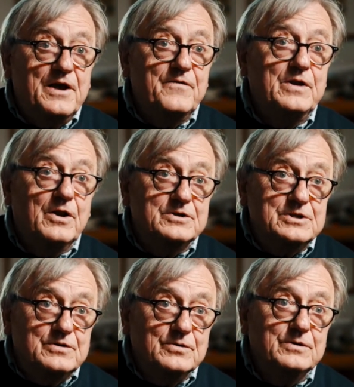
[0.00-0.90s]
every
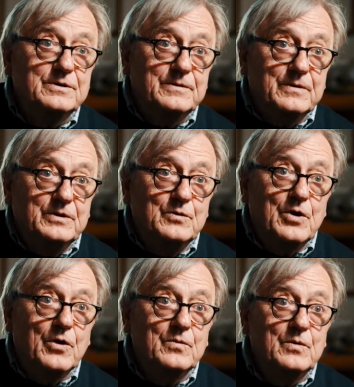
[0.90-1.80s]
longitude. You
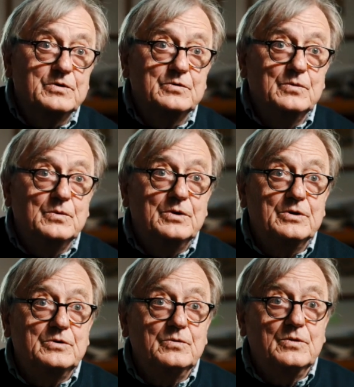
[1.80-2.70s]
go
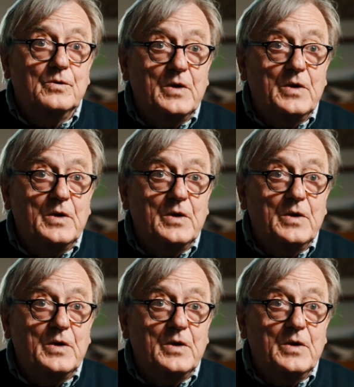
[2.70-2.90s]
to the